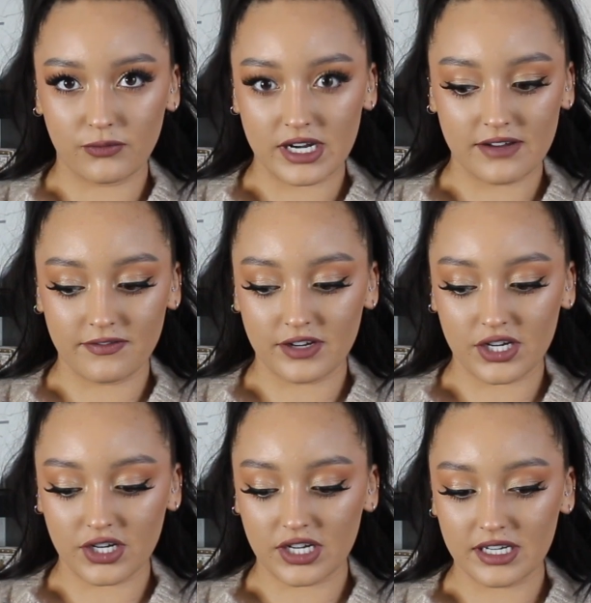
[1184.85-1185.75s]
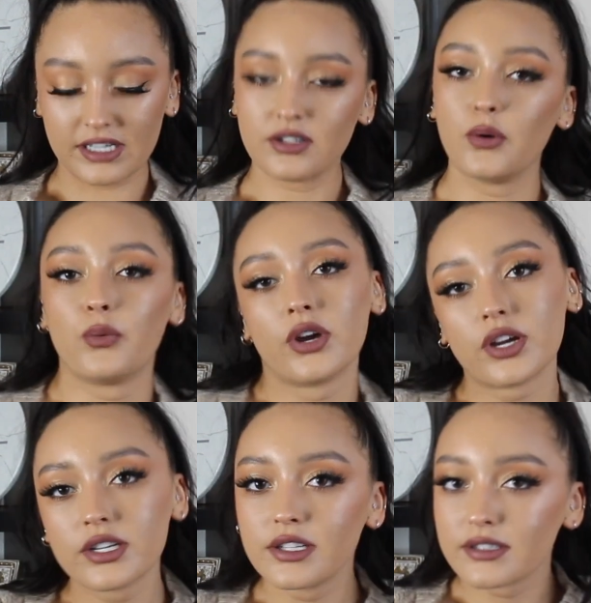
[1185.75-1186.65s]
whatever, to
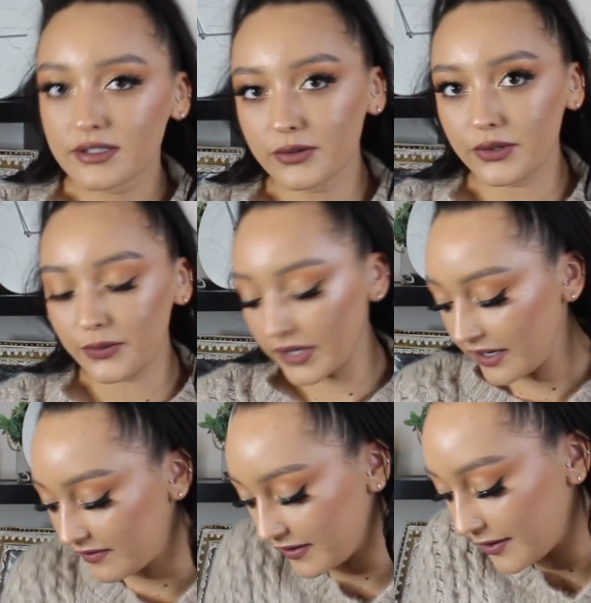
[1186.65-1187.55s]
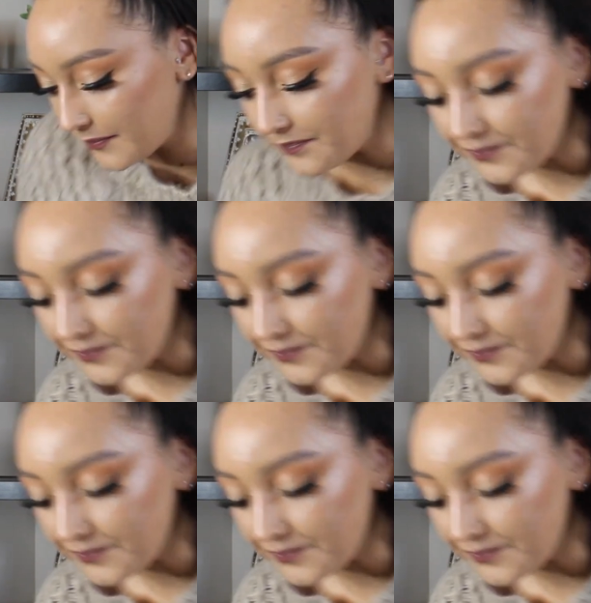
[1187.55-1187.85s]
work, to school, whatever.